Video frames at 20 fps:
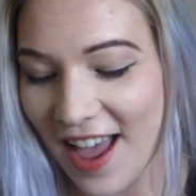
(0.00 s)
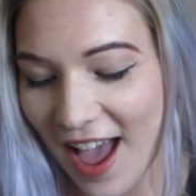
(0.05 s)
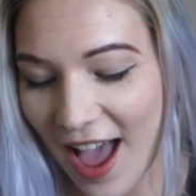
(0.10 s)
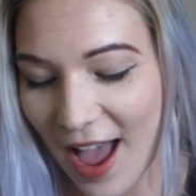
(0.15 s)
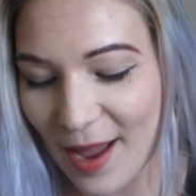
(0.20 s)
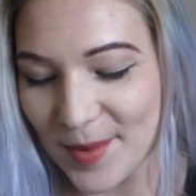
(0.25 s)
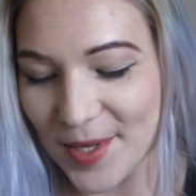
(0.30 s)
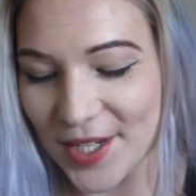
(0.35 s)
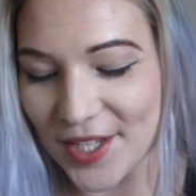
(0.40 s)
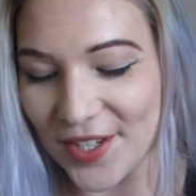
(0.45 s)

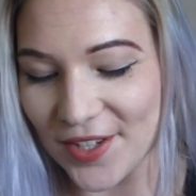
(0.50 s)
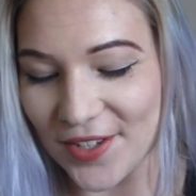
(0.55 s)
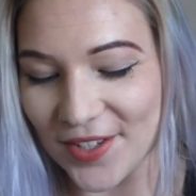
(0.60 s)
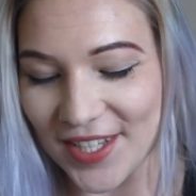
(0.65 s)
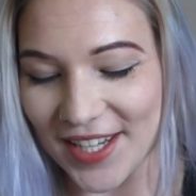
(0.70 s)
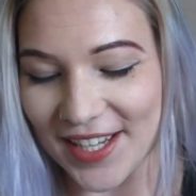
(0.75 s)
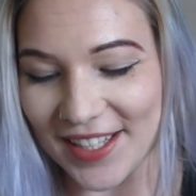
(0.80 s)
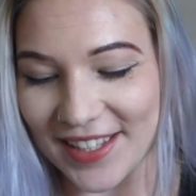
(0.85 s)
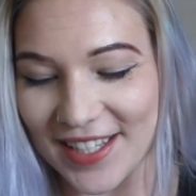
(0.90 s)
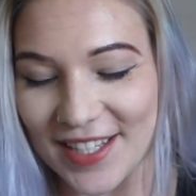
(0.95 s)
I'm just
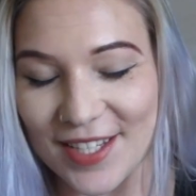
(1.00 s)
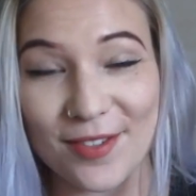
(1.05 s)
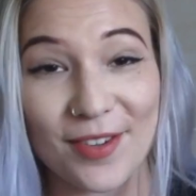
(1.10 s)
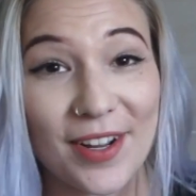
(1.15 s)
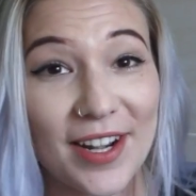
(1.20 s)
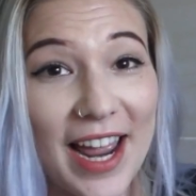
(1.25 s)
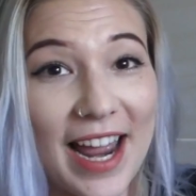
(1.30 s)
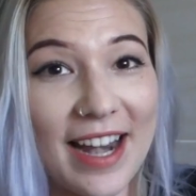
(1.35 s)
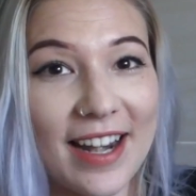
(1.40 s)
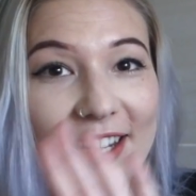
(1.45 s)
using this
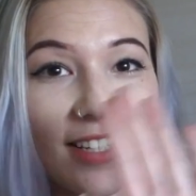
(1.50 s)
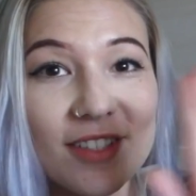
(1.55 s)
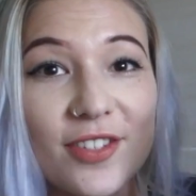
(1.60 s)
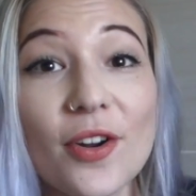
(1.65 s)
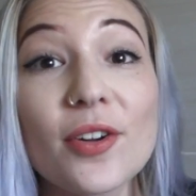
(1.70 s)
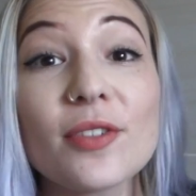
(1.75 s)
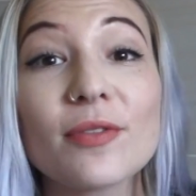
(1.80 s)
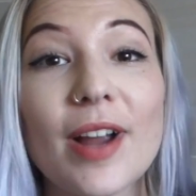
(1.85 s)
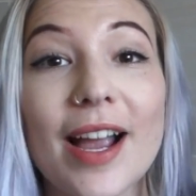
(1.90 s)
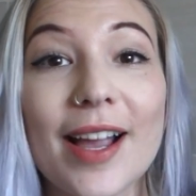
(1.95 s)
one and I
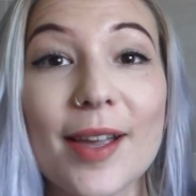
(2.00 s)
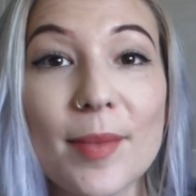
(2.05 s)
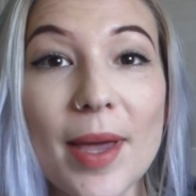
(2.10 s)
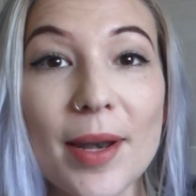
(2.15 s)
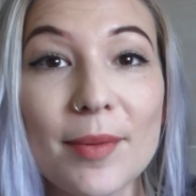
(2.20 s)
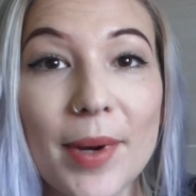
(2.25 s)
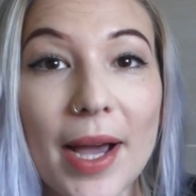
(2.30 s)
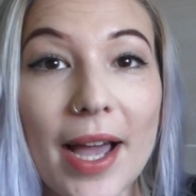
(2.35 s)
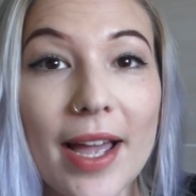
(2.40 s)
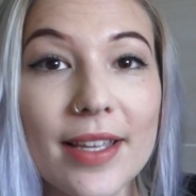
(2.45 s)
don't
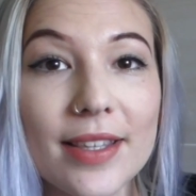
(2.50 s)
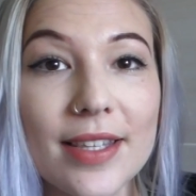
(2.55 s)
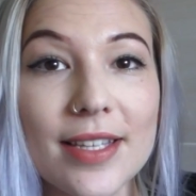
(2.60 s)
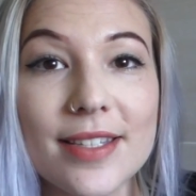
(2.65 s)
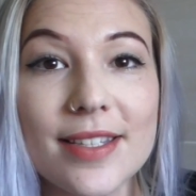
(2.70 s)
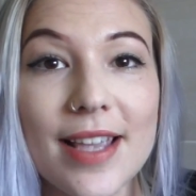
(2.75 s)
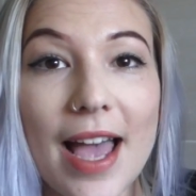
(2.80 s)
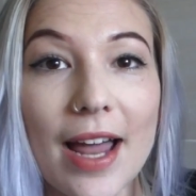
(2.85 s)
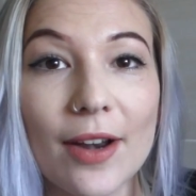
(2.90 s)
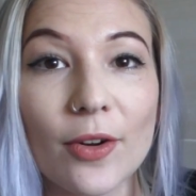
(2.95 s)
recommend buying
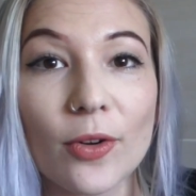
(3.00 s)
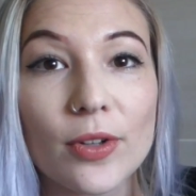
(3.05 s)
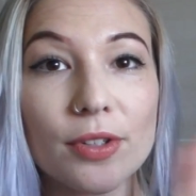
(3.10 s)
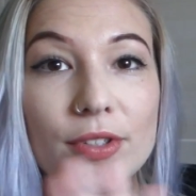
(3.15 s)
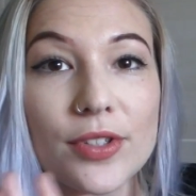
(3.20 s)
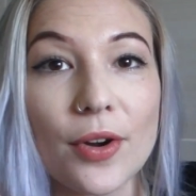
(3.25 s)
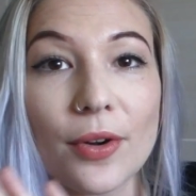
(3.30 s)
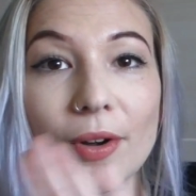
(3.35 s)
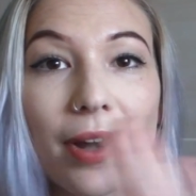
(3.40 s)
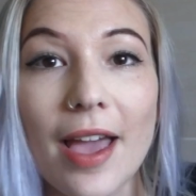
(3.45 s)
this at all.
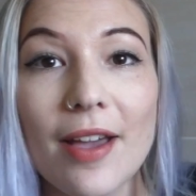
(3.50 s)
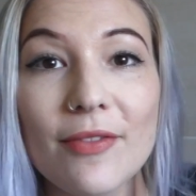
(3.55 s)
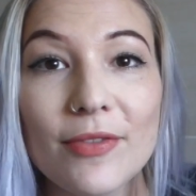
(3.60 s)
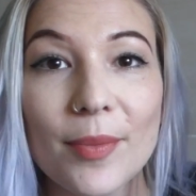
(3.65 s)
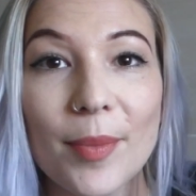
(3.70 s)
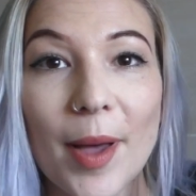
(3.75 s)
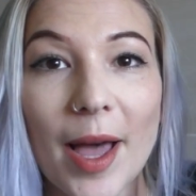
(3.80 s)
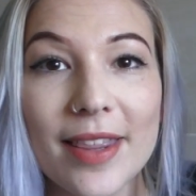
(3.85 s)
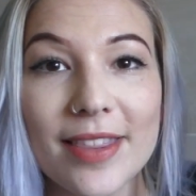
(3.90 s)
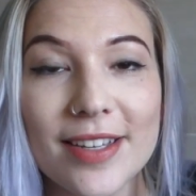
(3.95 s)
Don't ever
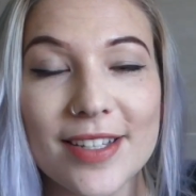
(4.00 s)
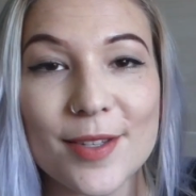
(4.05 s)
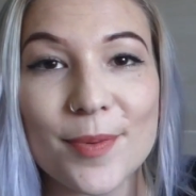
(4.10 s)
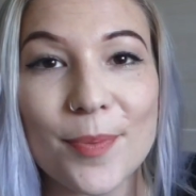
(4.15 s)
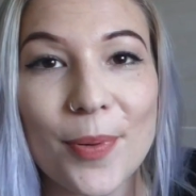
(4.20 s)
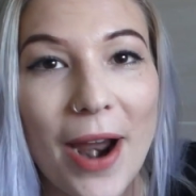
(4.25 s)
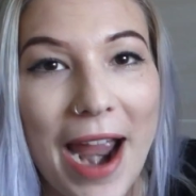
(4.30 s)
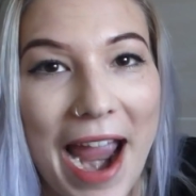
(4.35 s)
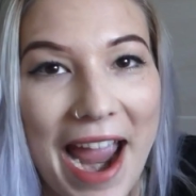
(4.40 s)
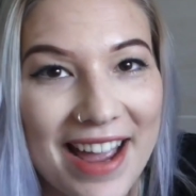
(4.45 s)
buy this
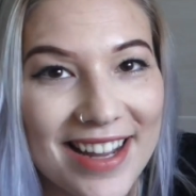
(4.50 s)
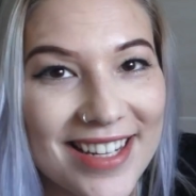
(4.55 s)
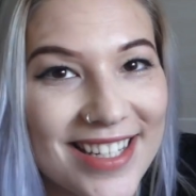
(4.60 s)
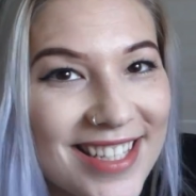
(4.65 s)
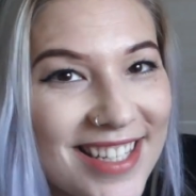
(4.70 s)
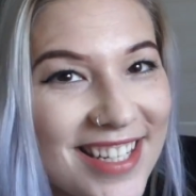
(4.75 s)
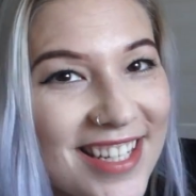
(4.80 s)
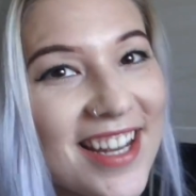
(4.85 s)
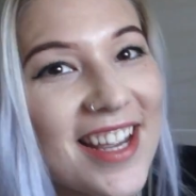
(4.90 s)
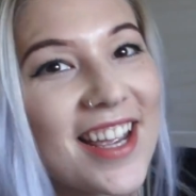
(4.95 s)

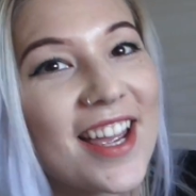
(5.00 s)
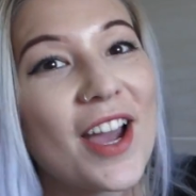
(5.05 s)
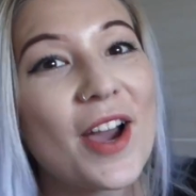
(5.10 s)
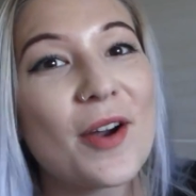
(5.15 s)
brand.